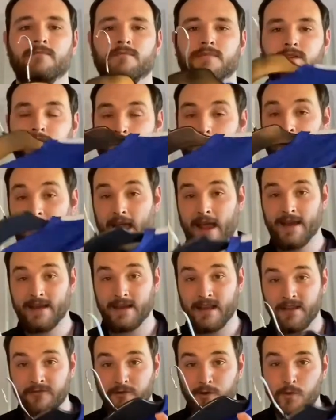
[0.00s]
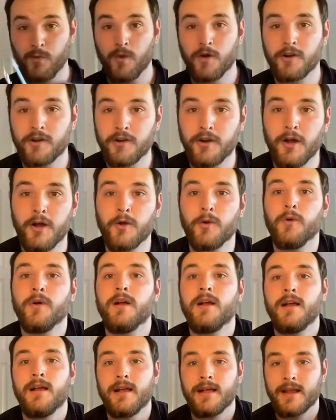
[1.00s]
So again, if you want to know,
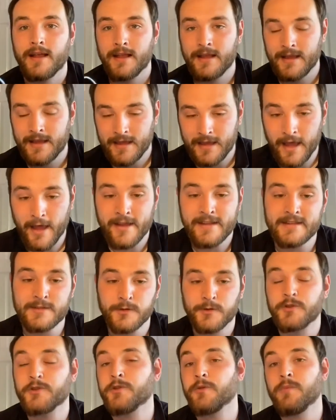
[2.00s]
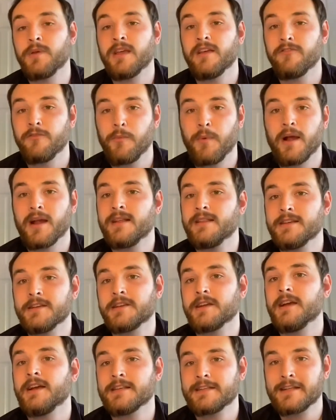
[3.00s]
get in touch with me if you're buying the
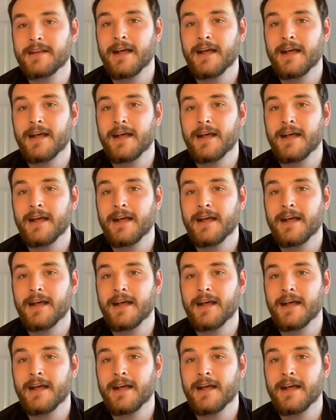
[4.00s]
shirt,